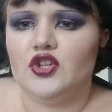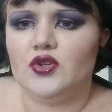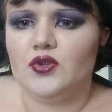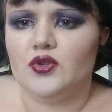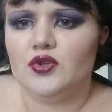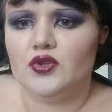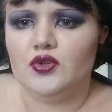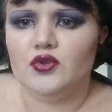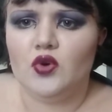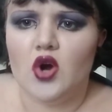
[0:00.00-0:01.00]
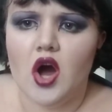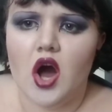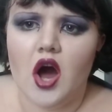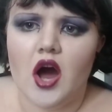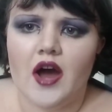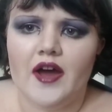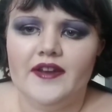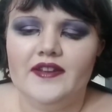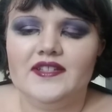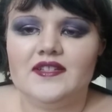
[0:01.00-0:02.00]
you
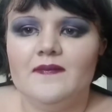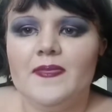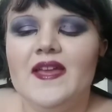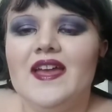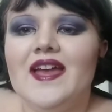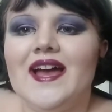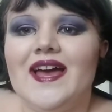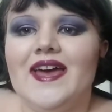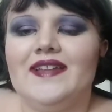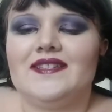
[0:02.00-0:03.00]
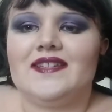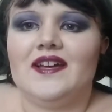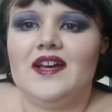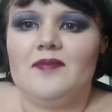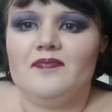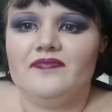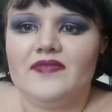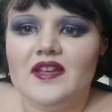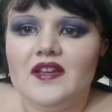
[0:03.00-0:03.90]
want. And, um,